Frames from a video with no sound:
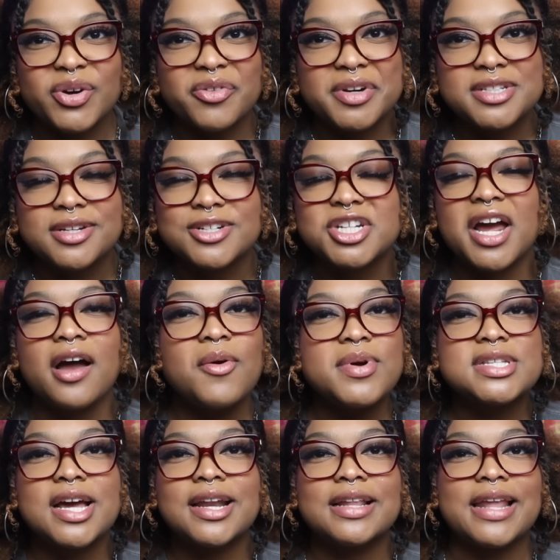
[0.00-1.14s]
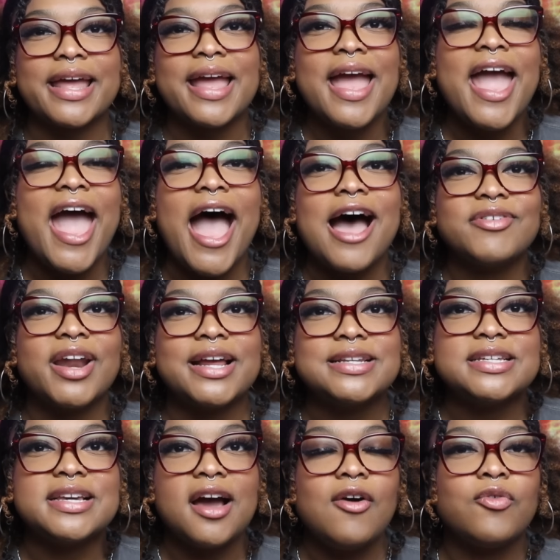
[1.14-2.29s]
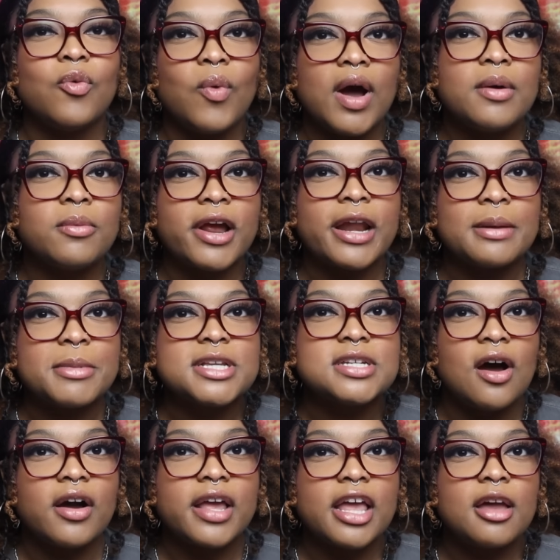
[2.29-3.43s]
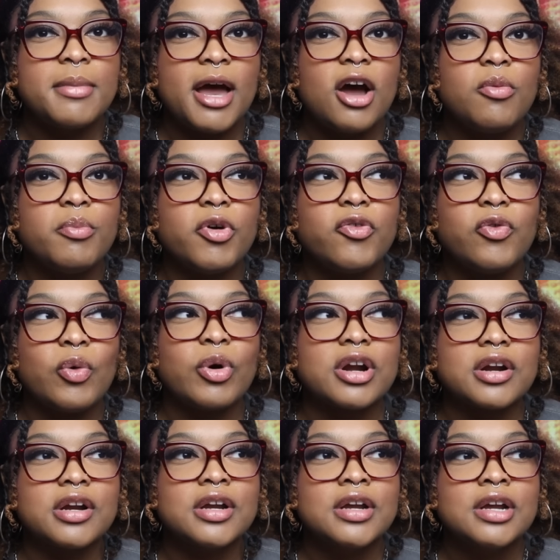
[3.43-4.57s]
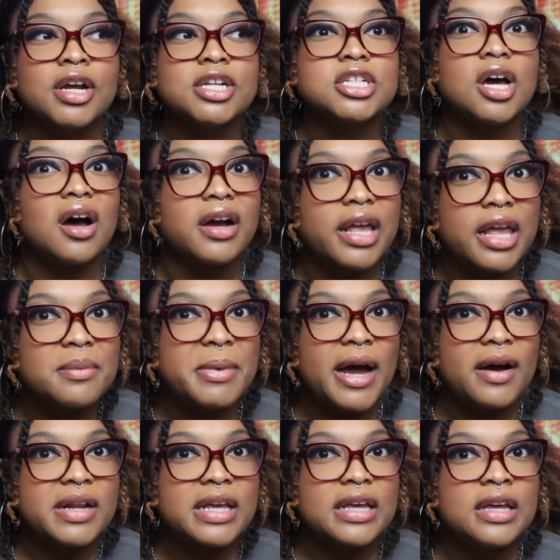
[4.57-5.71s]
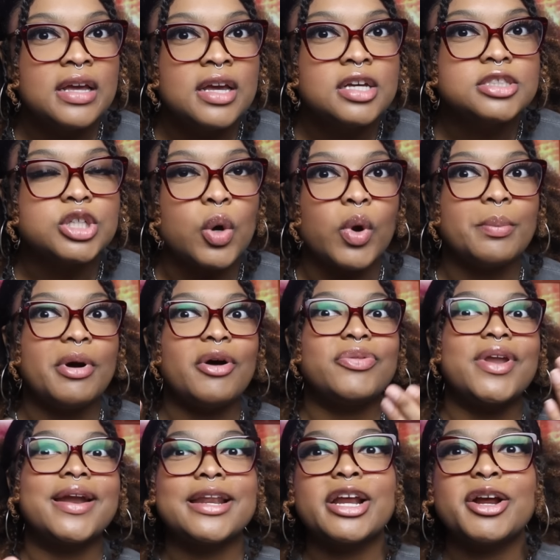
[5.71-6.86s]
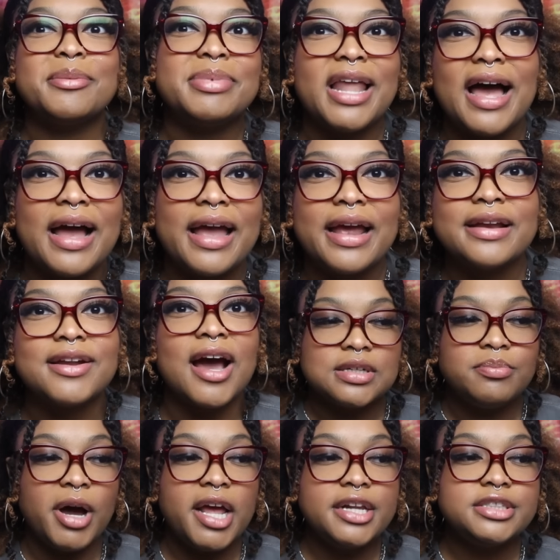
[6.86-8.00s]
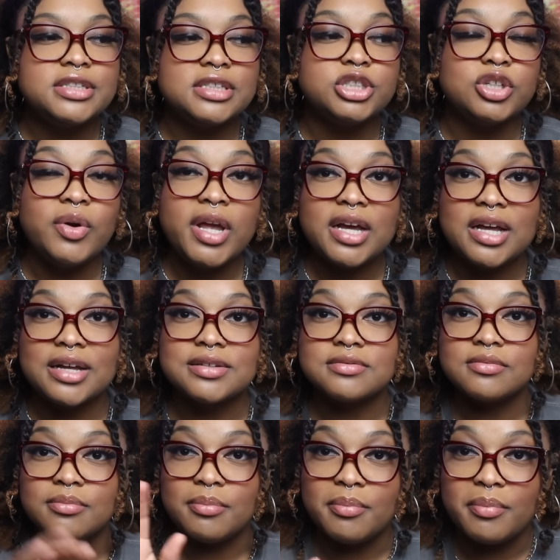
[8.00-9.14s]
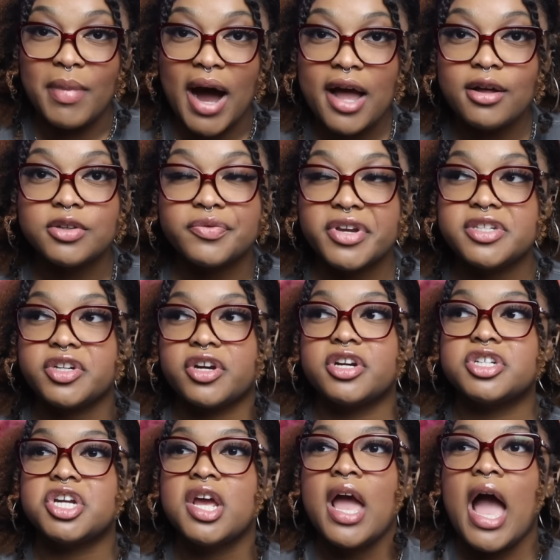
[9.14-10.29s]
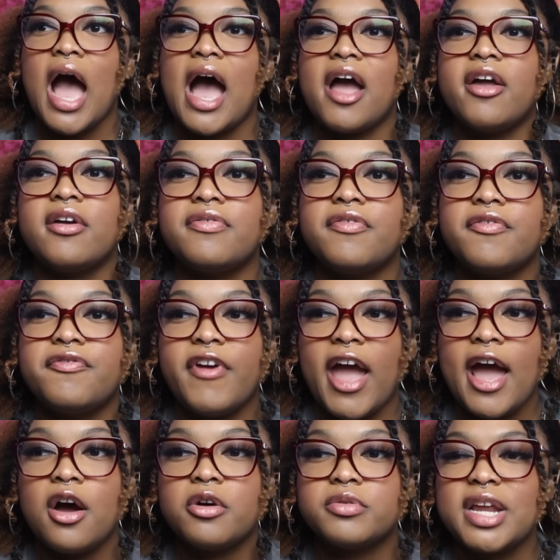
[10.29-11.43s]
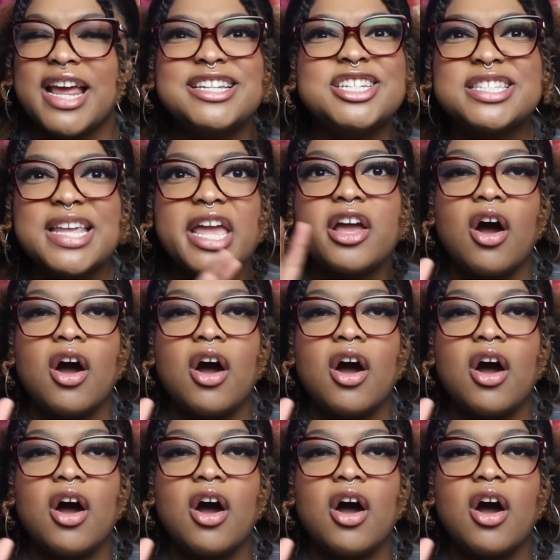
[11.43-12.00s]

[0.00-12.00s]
research. I always gotta like have an idea of what we're gonna be talking about before talking about it, so we're both not in here blind. But in doing mild research, I've found, and just like